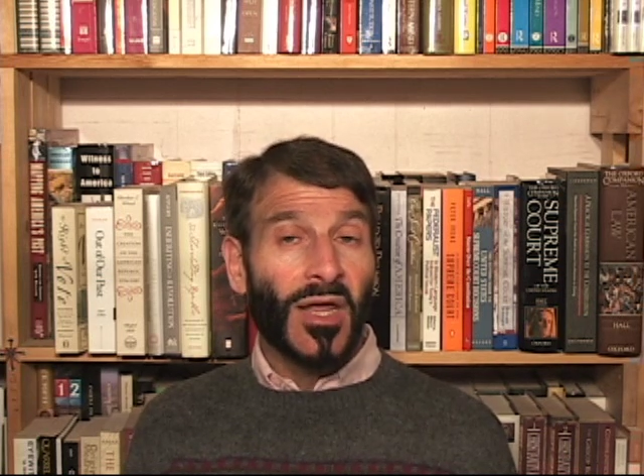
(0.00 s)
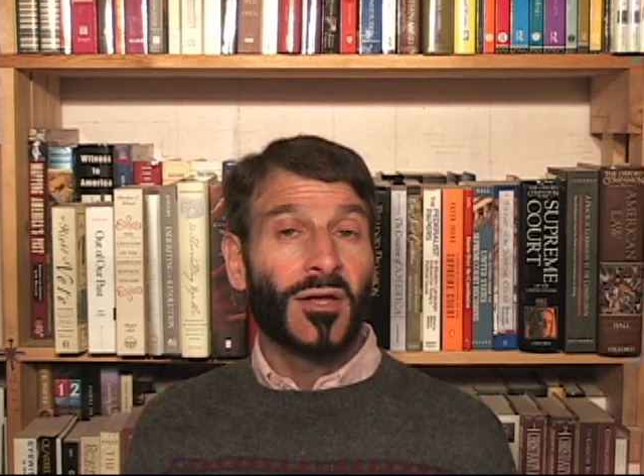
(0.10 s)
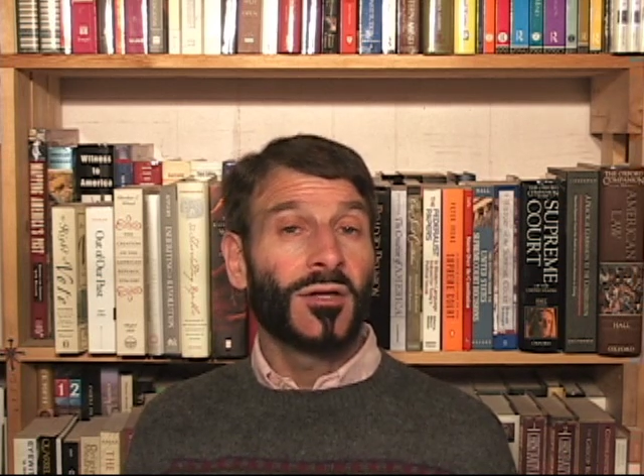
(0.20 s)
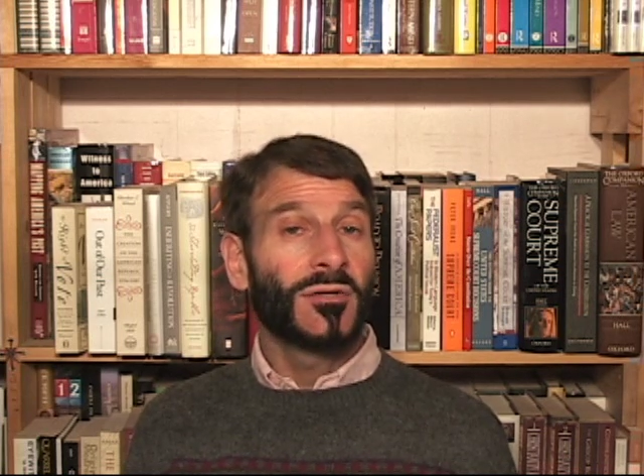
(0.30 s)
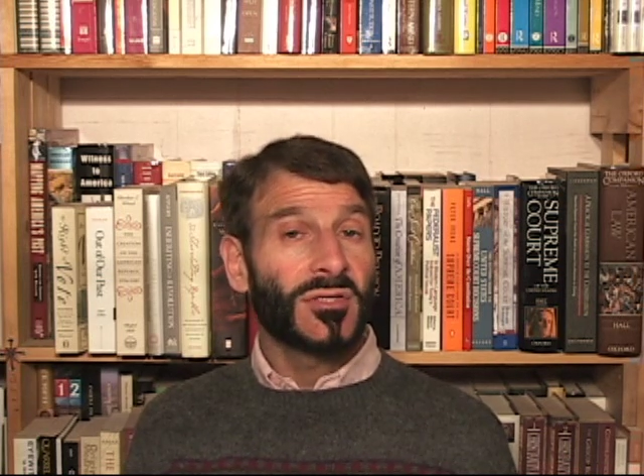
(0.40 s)

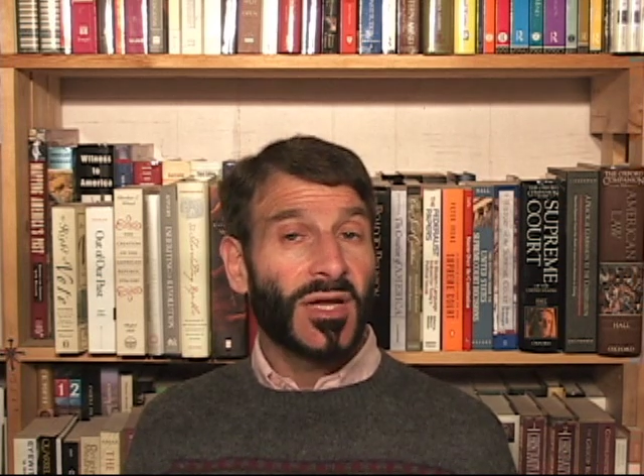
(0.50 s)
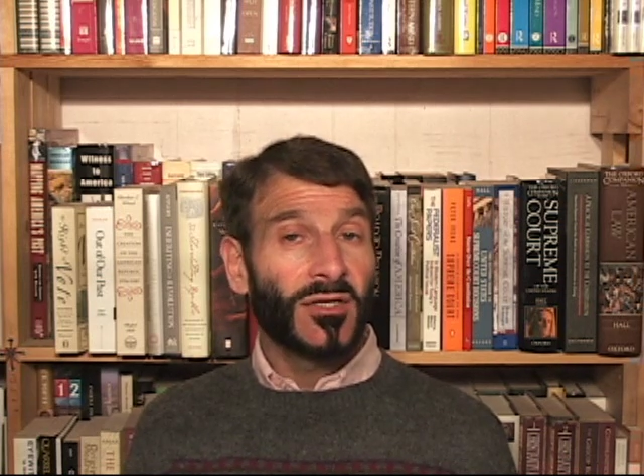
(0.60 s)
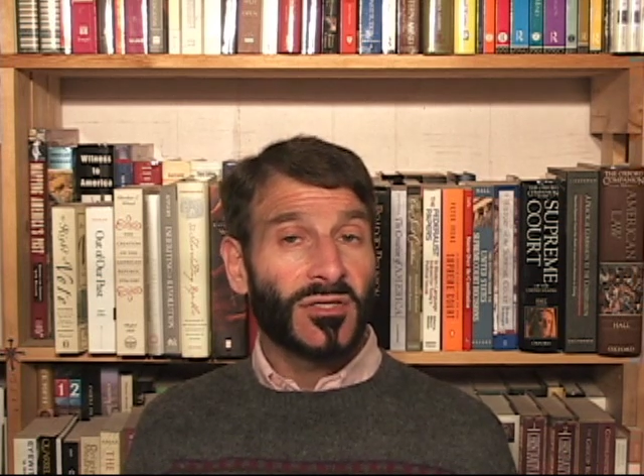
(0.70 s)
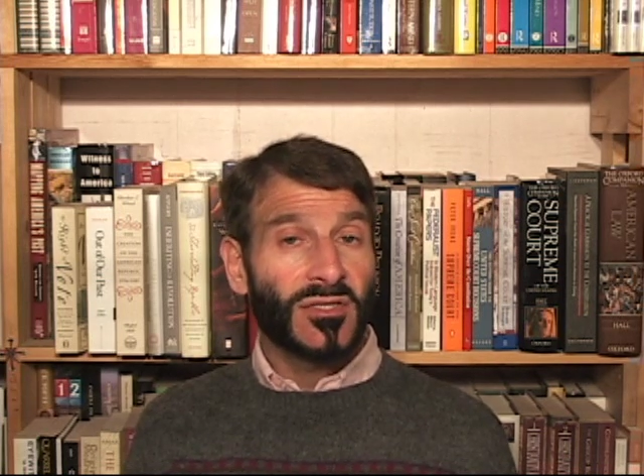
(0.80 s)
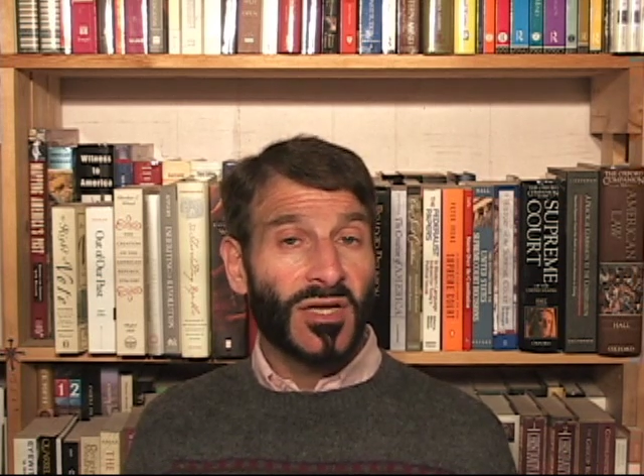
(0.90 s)
and under
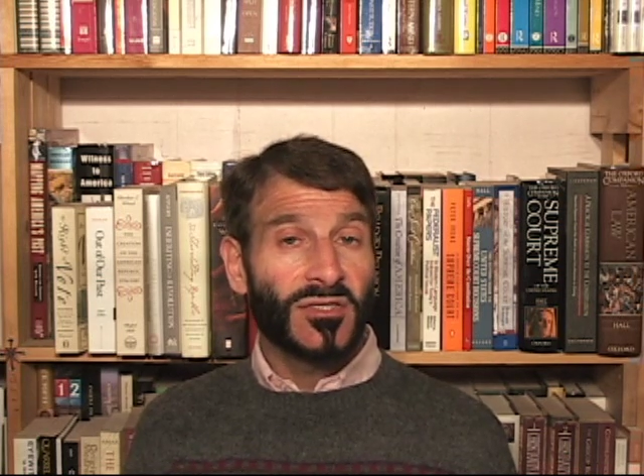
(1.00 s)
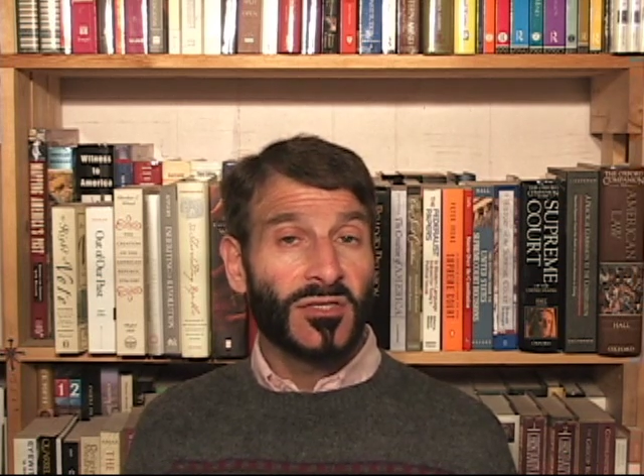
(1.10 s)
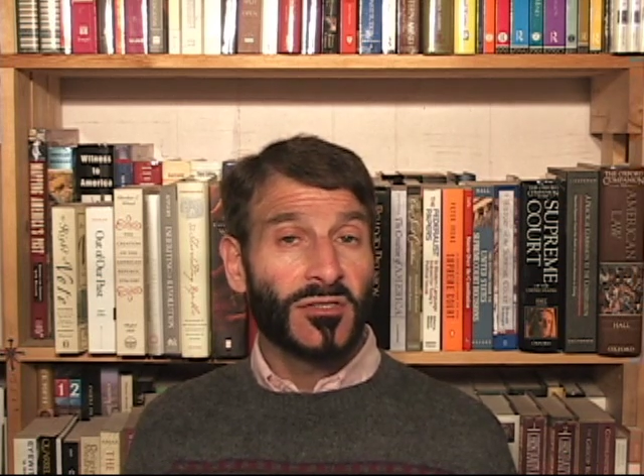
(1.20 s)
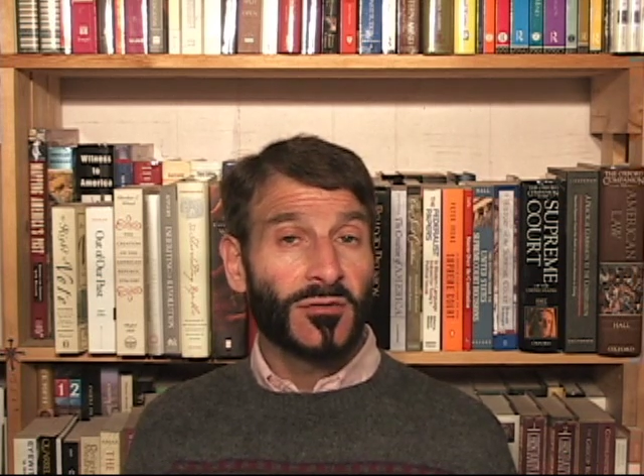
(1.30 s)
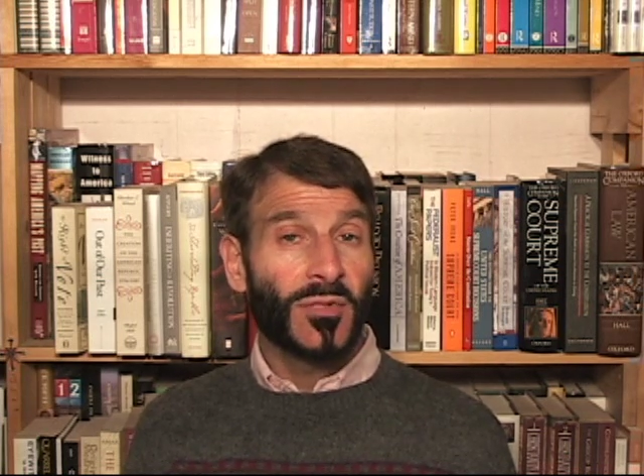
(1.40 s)
scale
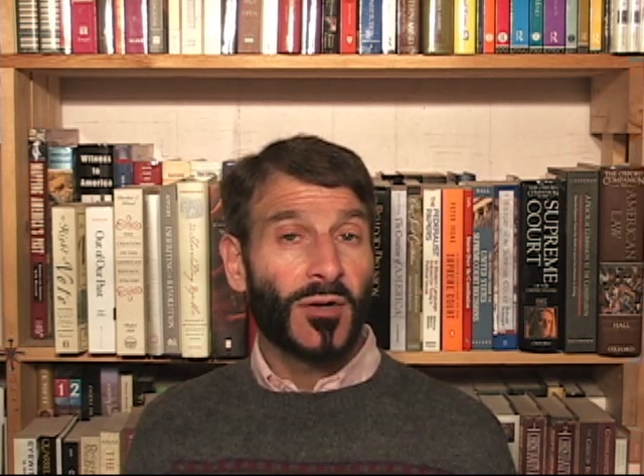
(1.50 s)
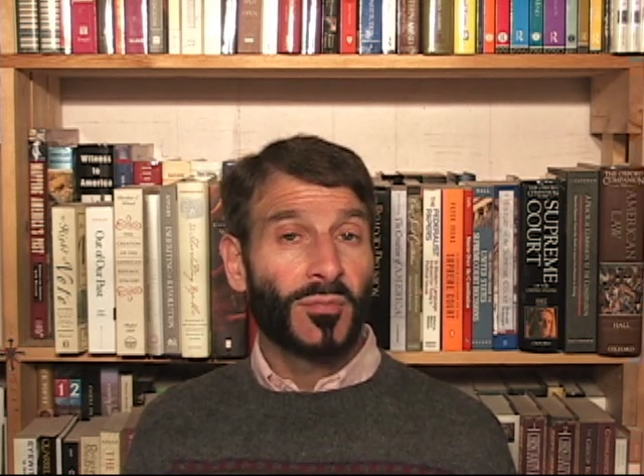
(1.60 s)
extensionism,